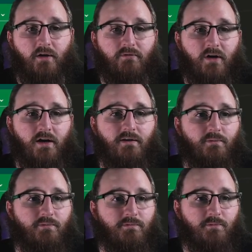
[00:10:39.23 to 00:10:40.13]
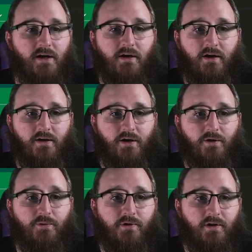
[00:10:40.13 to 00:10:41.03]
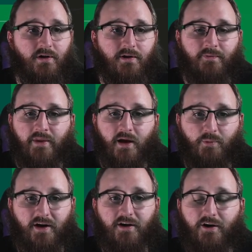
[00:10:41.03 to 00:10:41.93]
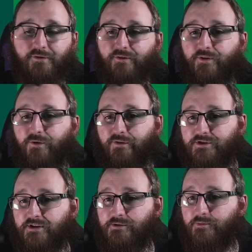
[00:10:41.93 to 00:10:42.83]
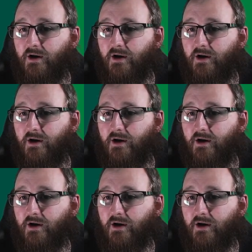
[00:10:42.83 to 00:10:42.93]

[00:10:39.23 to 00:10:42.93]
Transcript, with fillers: Right, we are going to go and we're going to go for a 4-4-2.